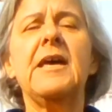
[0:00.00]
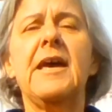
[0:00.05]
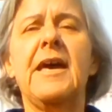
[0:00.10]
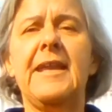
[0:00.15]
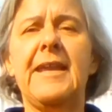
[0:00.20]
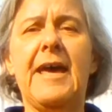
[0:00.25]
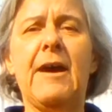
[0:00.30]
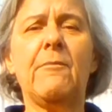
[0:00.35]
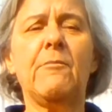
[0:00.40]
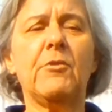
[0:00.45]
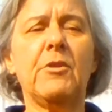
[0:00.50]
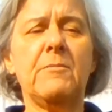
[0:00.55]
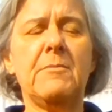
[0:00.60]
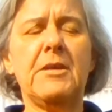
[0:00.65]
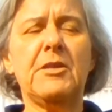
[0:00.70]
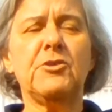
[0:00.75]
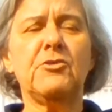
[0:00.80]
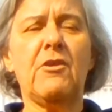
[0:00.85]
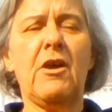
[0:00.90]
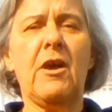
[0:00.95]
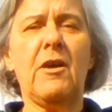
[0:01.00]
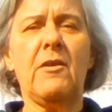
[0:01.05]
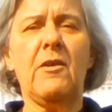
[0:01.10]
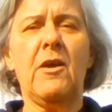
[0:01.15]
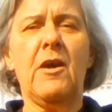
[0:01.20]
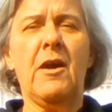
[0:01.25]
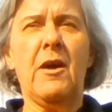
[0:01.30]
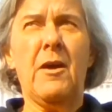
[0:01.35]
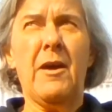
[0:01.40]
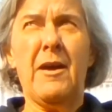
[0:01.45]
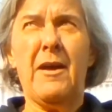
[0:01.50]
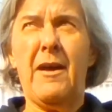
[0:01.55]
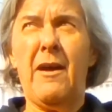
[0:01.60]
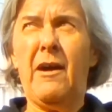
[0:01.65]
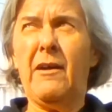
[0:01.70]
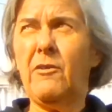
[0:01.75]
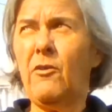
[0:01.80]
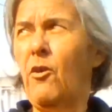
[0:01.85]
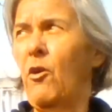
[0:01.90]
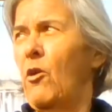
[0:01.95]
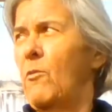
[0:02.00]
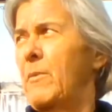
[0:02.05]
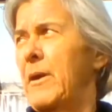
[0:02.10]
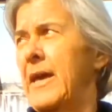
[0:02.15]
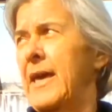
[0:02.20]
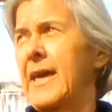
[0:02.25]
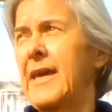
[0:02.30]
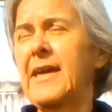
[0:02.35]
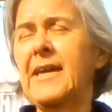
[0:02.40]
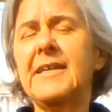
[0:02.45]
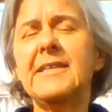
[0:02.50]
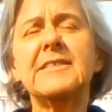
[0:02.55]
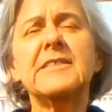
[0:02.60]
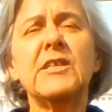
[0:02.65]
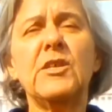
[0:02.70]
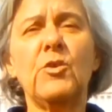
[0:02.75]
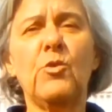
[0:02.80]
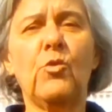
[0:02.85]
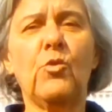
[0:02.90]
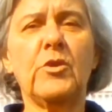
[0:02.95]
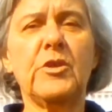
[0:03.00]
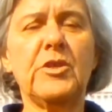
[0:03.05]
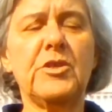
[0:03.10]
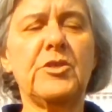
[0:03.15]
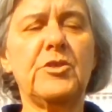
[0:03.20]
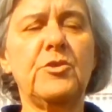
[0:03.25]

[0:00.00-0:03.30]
And now I'm going to make sure I alcohol my hands in order